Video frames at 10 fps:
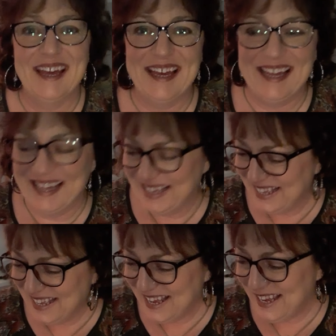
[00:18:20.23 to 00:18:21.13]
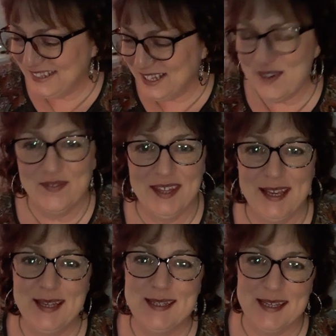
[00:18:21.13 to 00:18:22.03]
I love
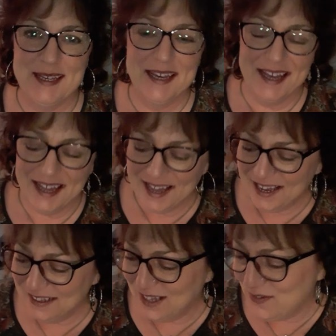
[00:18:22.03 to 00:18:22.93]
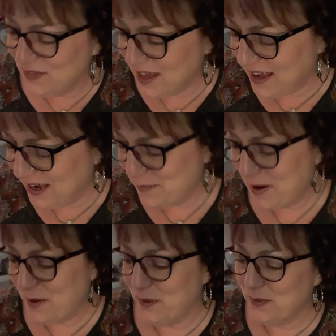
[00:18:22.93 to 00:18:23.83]
these. I love the higher
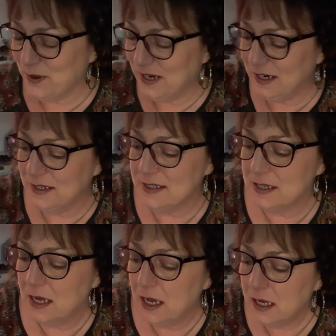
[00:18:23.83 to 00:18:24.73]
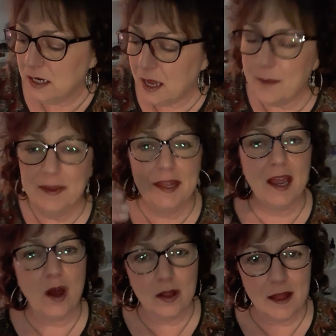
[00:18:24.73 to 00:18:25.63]
power readings. I mean, they
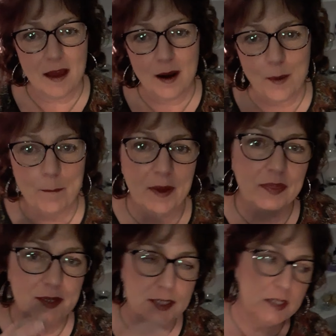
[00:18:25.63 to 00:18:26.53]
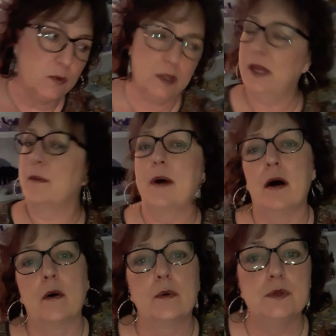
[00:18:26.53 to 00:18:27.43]
all are, but this is really
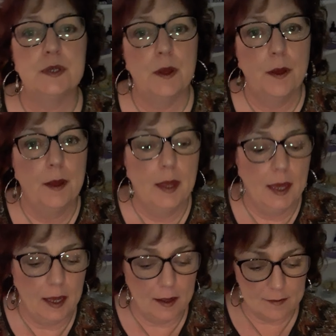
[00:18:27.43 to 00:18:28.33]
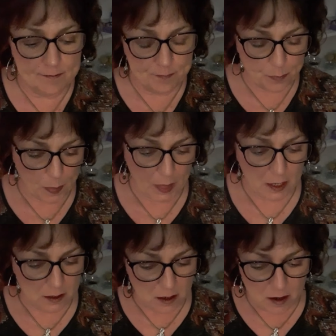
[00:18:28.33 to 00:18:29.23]
about, um,
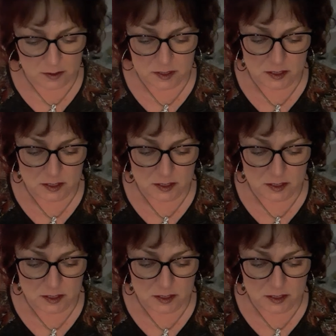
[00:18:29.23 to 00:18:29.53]
not,